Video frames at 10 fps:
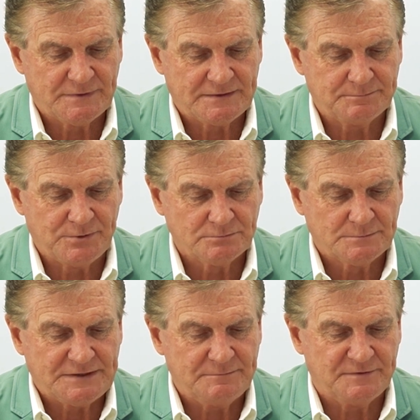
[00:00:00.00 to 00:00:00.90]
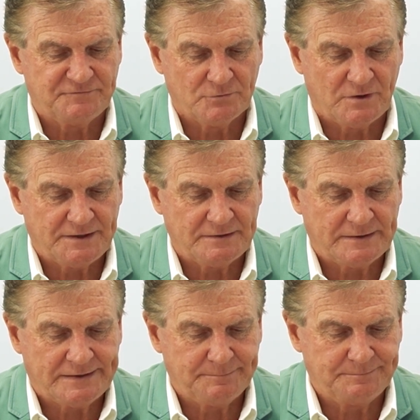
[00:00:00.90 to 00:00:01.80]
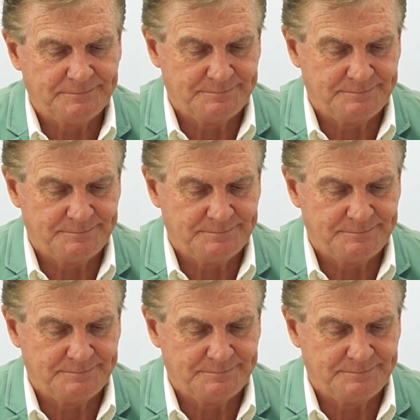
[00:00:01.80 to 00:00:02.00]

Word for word: but probably before I uh,